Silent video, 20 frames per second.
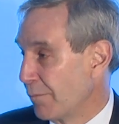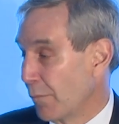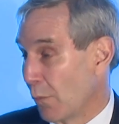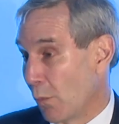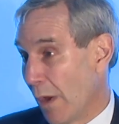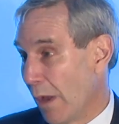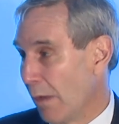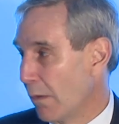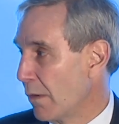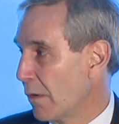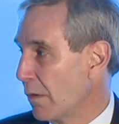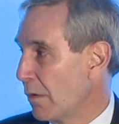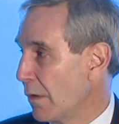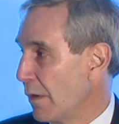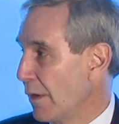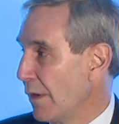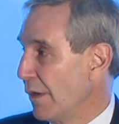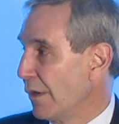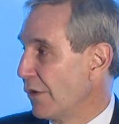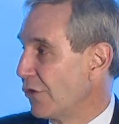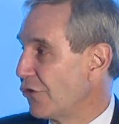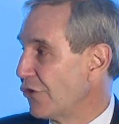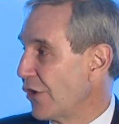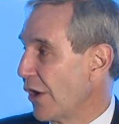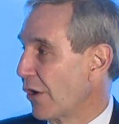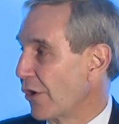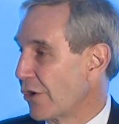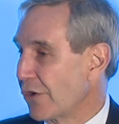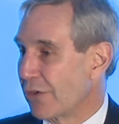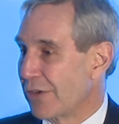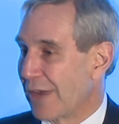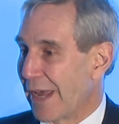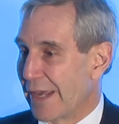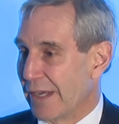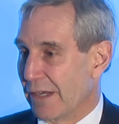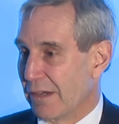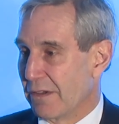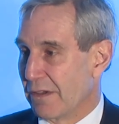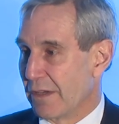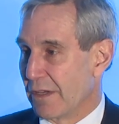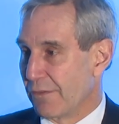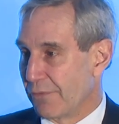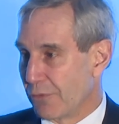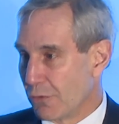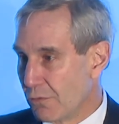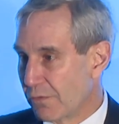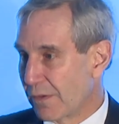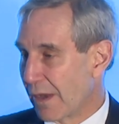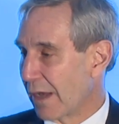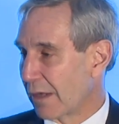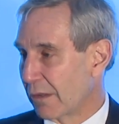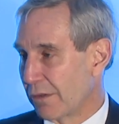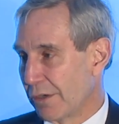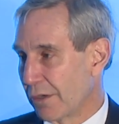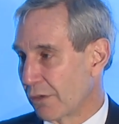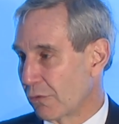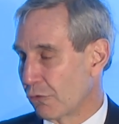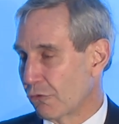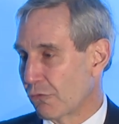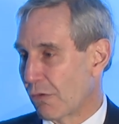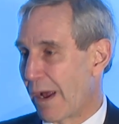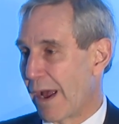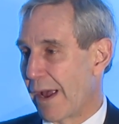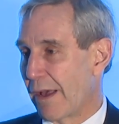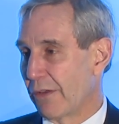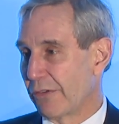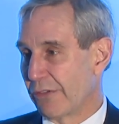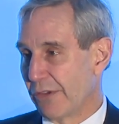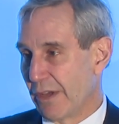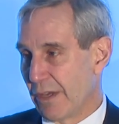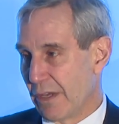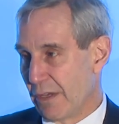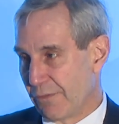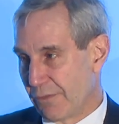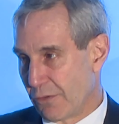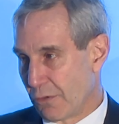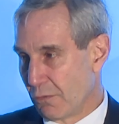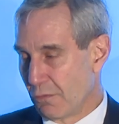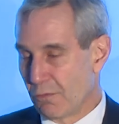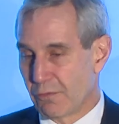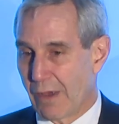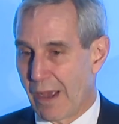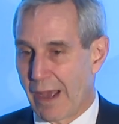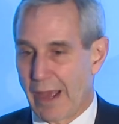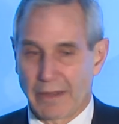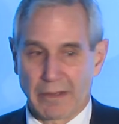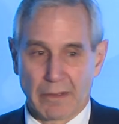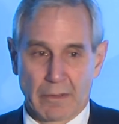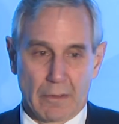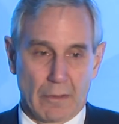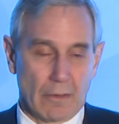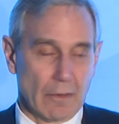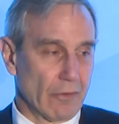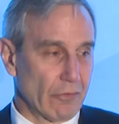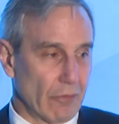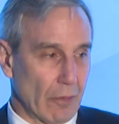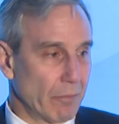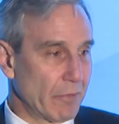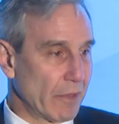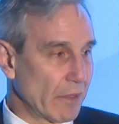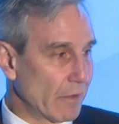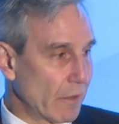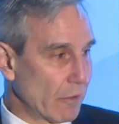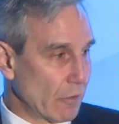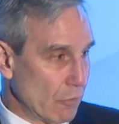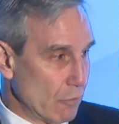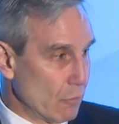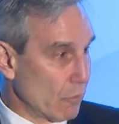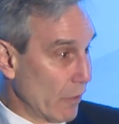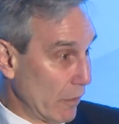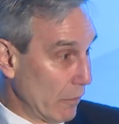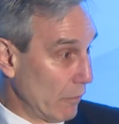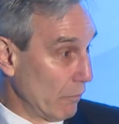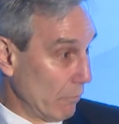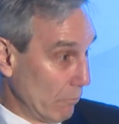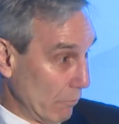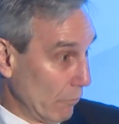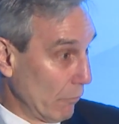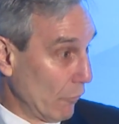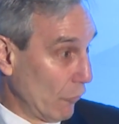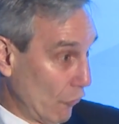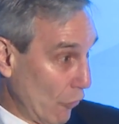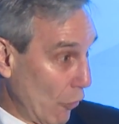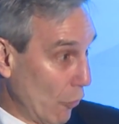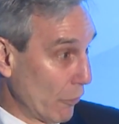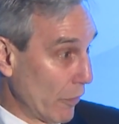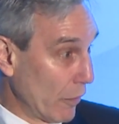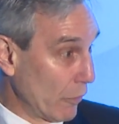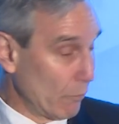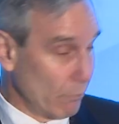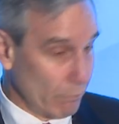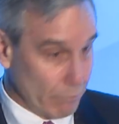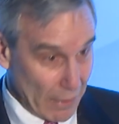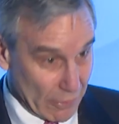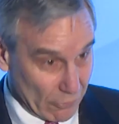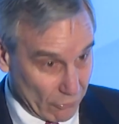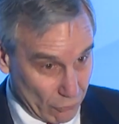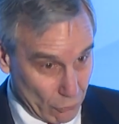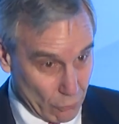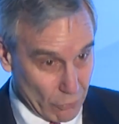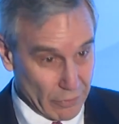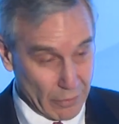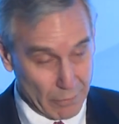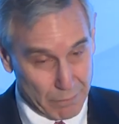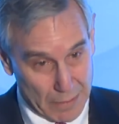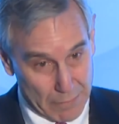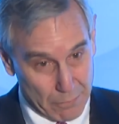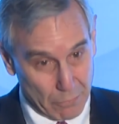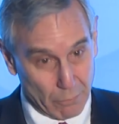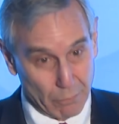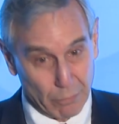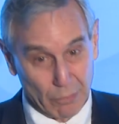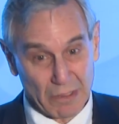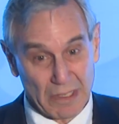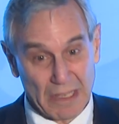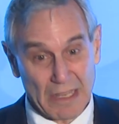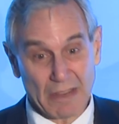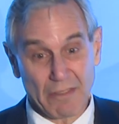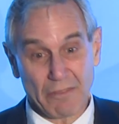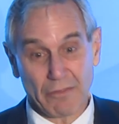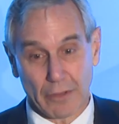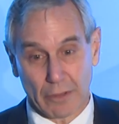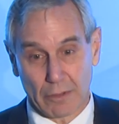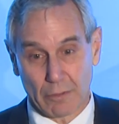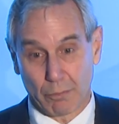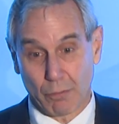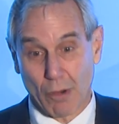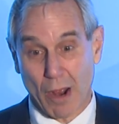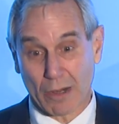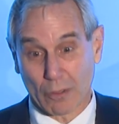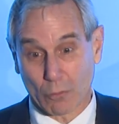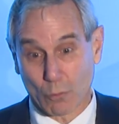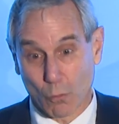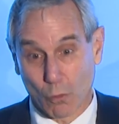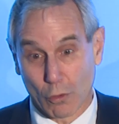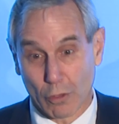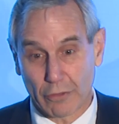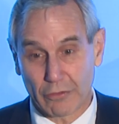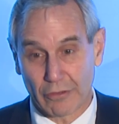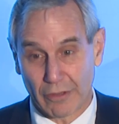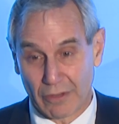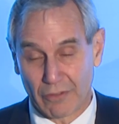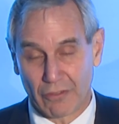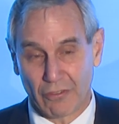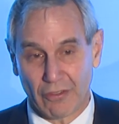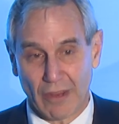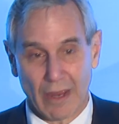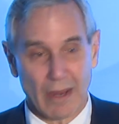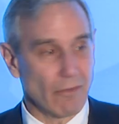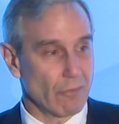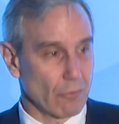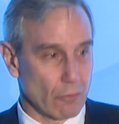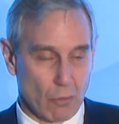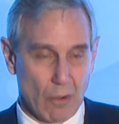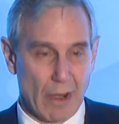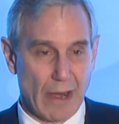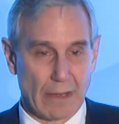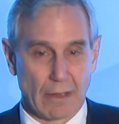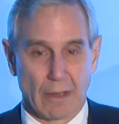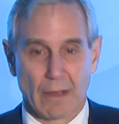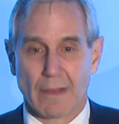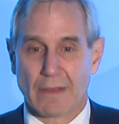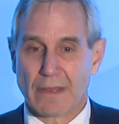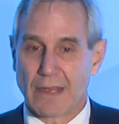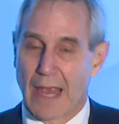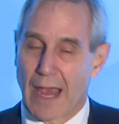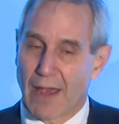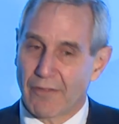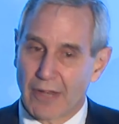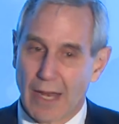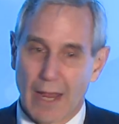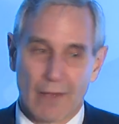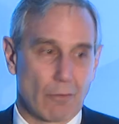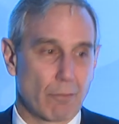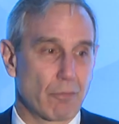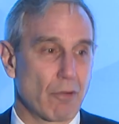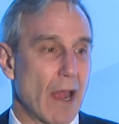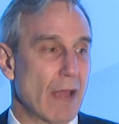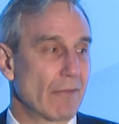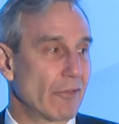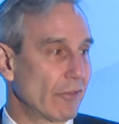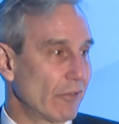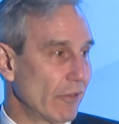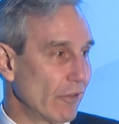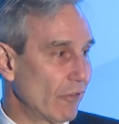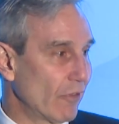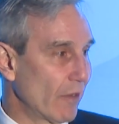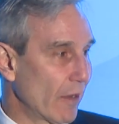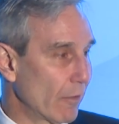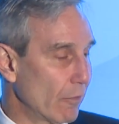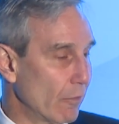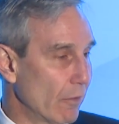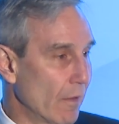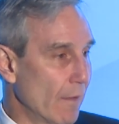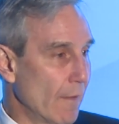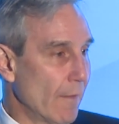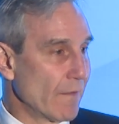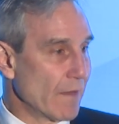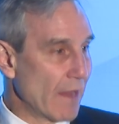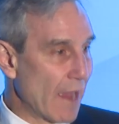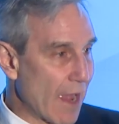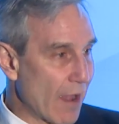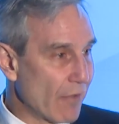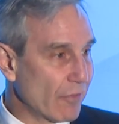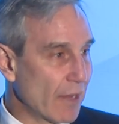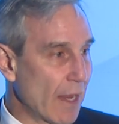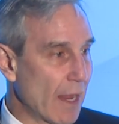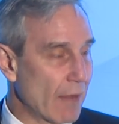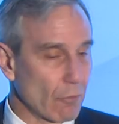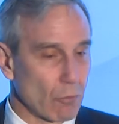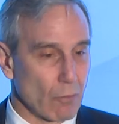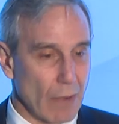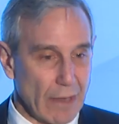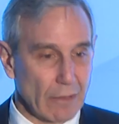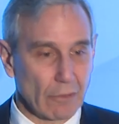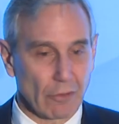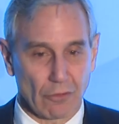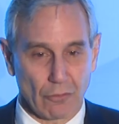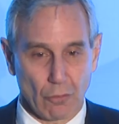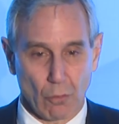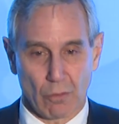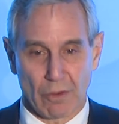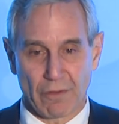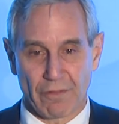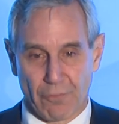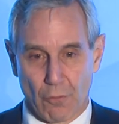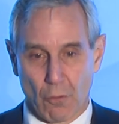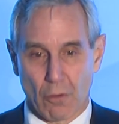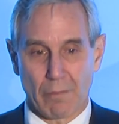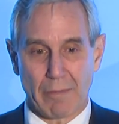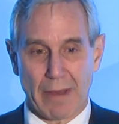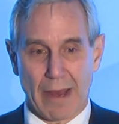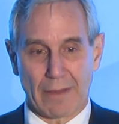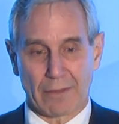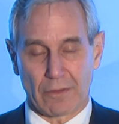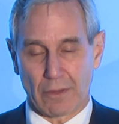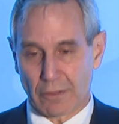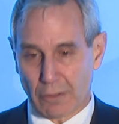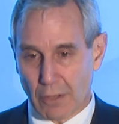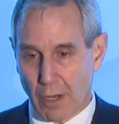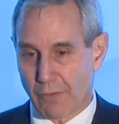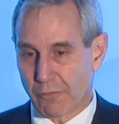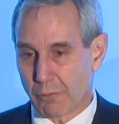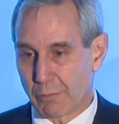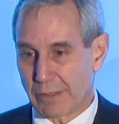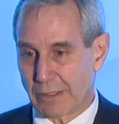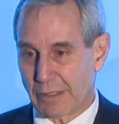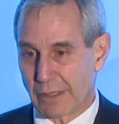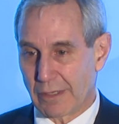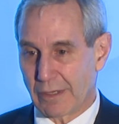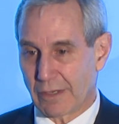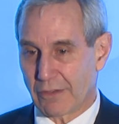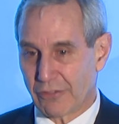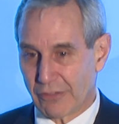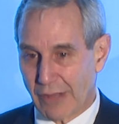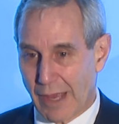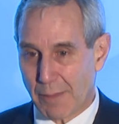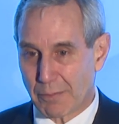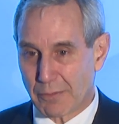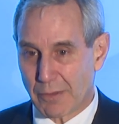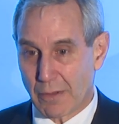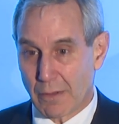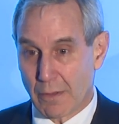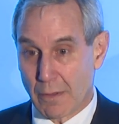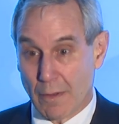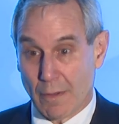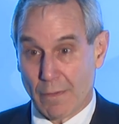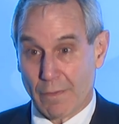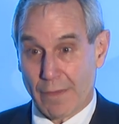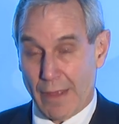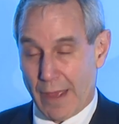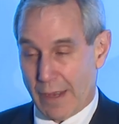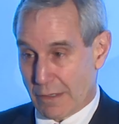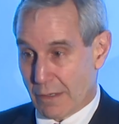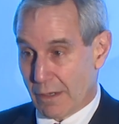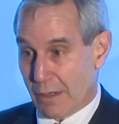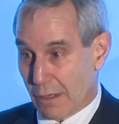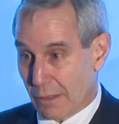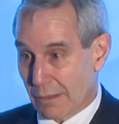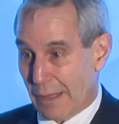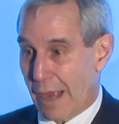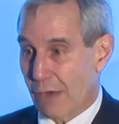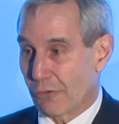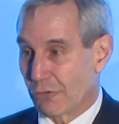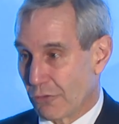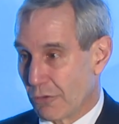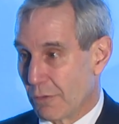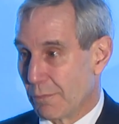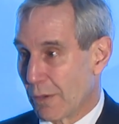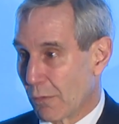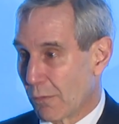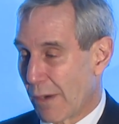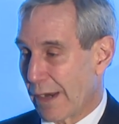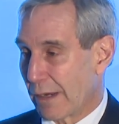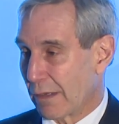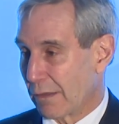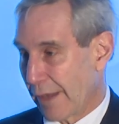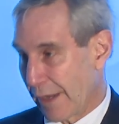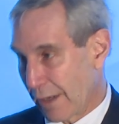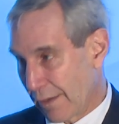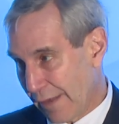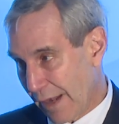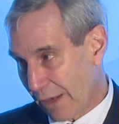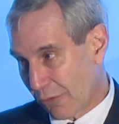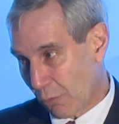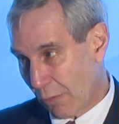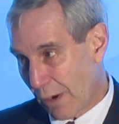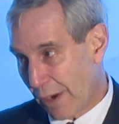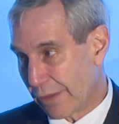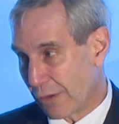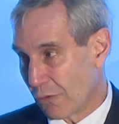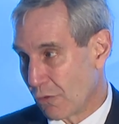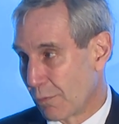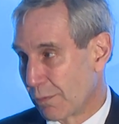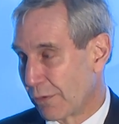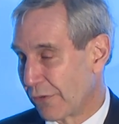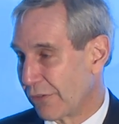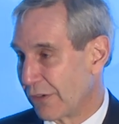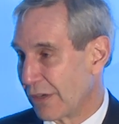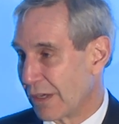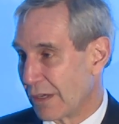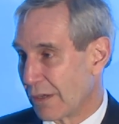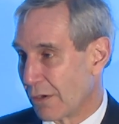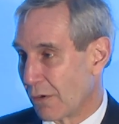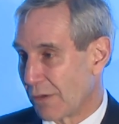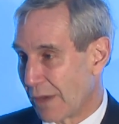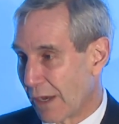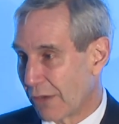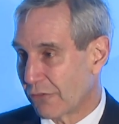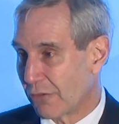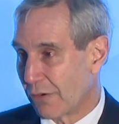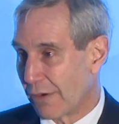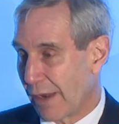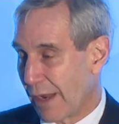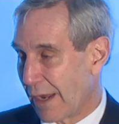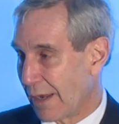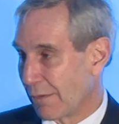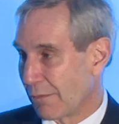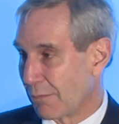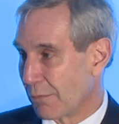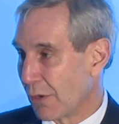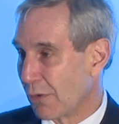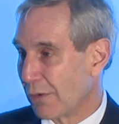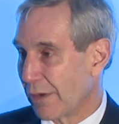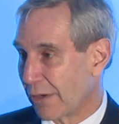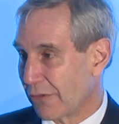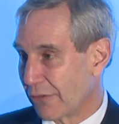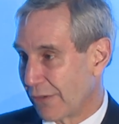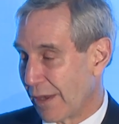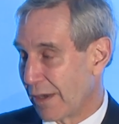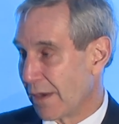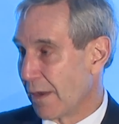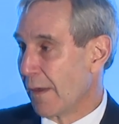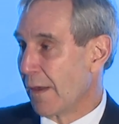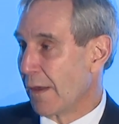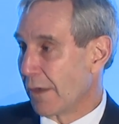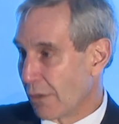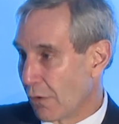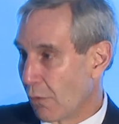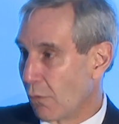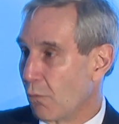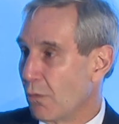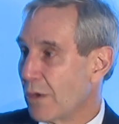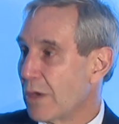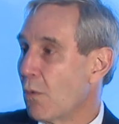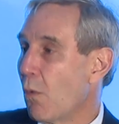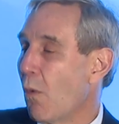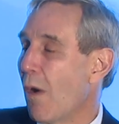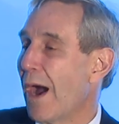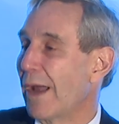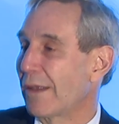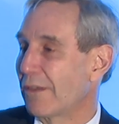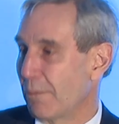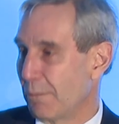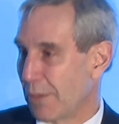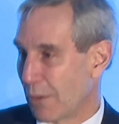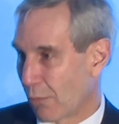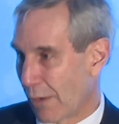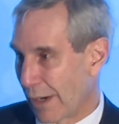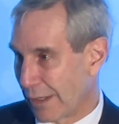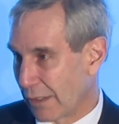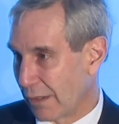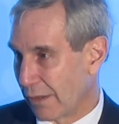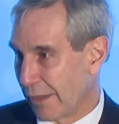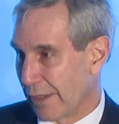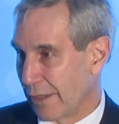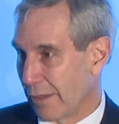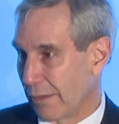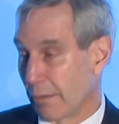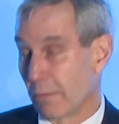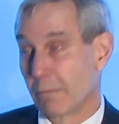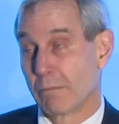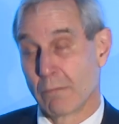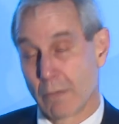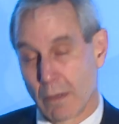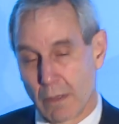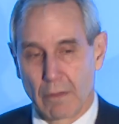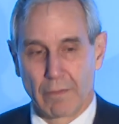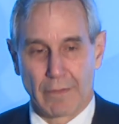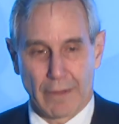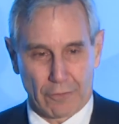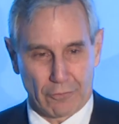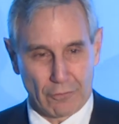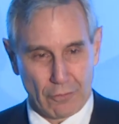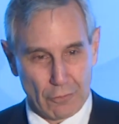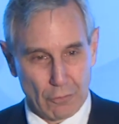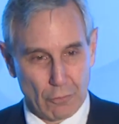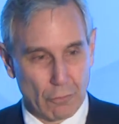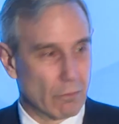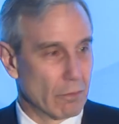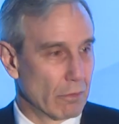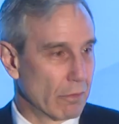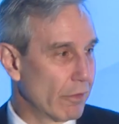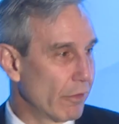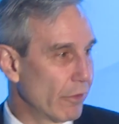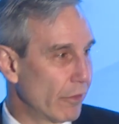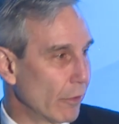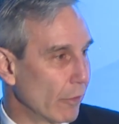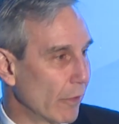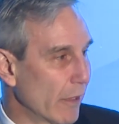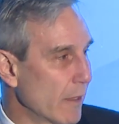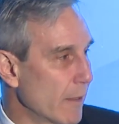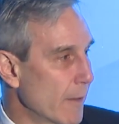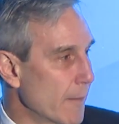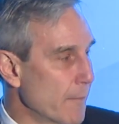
Well, share your data. If you've got clinical trials, if you've got something that you can show that makes sure that people believe that the product works and is safe, great. You have to have a privacy standard. You have to have a regulatory format that government can accept that allows you to be regulated. That's why the Uber C E O yesterday in Munich said, you know, we want to be regulated. That's a new theory.